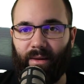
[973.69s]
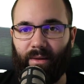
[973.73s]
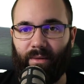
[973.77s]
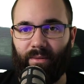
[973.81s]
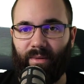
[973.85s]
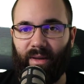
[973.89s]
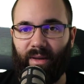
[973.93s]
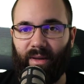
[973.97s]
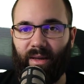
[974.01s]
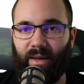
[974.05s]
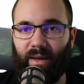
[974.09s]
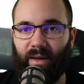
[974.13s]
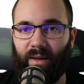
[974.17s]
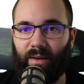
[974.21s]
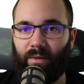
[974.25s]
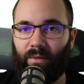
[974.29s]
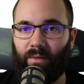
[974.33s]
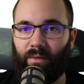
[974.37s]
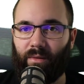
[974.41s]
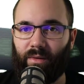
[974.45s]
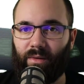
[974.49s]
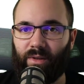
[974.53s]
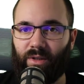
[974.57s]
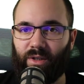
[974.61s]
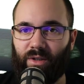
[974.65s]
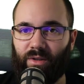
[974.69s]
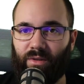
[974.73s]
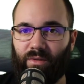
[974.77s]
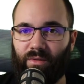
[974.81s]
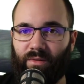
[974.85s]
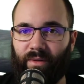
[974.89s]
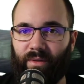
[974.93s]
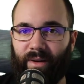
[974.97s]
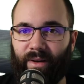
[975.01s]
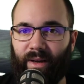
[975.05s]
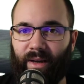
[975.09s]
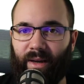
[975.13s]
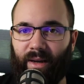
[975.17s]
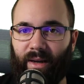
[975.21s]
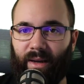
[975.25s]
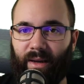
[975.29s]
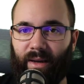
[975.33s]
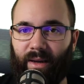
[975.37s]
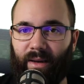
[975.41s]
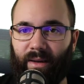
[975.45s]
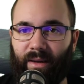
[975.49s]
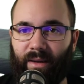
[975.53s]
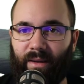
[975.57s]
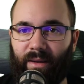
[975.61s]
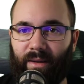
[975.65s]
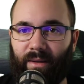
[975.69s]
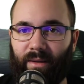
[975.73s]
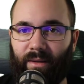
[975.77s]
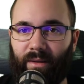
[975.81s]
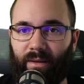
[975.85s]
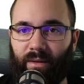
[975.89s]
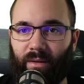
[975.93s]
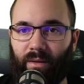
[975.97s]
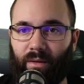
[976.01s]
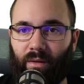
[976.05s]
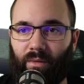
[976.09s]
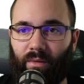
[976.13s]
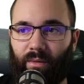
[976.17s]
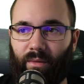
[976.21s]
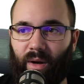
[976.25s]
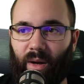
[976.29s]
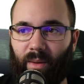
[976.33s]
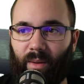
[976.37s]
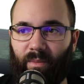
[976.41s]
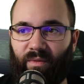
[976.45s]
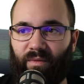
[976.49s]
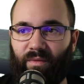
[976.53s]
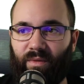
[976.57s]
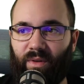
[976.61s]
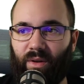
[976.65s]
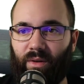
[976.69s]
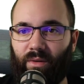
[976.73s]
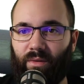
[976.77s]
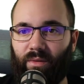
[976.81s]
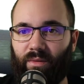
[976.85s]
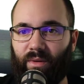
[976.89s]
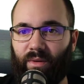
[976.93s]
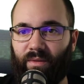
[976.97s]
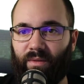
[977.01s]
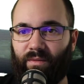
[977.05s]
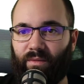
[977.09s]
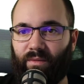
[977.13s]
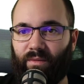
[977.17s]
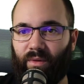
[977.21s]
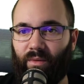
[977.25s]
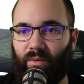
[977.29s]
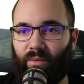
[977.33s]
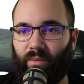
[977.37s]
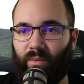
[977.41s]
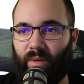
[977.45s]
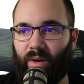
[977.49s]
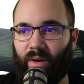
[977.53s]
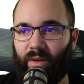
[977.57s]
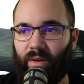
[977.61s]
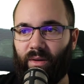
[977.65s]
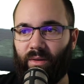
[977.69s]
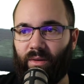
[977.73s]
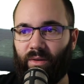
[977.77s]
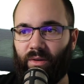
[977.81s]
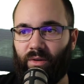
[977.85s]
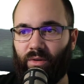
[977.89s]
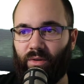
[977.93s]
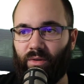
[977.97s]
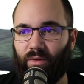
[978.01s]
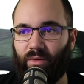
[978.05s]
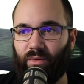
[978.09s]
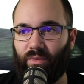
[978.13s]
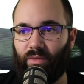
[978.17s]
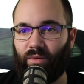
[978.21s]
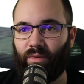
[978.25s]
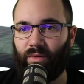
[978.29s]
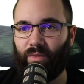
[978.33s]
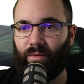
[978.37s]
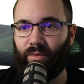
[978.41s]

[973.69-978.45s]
we can also add a crop view if we want to